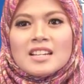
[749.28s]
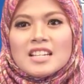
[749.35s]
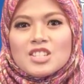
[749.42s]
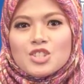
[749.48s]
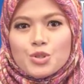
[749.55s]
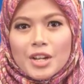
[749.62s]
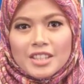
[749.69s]

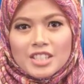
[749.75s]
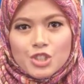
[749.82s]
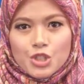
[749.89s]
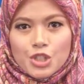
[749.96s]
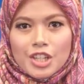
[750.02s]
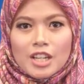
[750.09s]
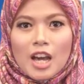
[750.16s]

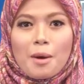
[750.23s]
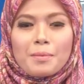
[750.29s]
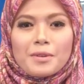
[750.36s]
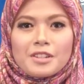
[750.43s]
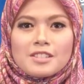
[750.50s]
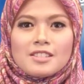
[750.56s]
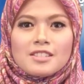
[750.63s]
Strategic
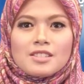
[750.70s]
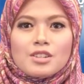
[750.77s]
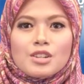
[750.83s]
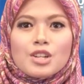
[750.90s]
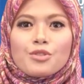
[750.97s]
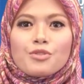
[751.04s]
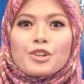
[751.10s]
competence
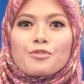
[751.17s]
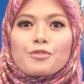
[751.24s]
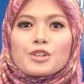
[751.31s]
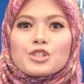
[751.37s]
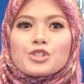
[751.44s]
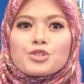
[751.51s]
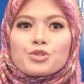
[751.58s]

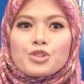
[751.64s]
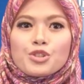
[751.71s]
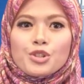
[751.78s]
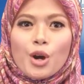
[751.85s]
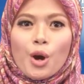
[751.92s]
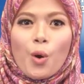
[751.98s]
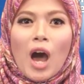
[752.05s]
refers to
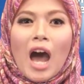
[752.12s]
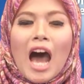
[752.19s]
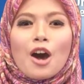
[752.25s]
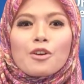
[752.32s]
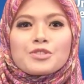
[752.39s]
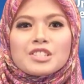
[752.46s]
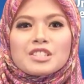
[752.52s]
know
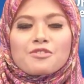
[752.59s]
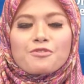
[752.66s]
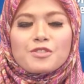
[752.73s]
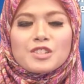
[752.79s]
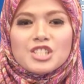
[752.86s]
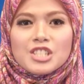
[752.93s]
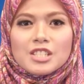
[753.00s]
how
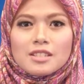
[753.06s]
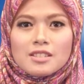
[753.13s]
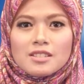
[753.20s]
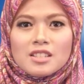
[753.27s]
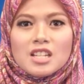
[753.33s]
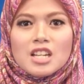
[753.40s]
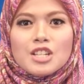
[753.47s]
sufficient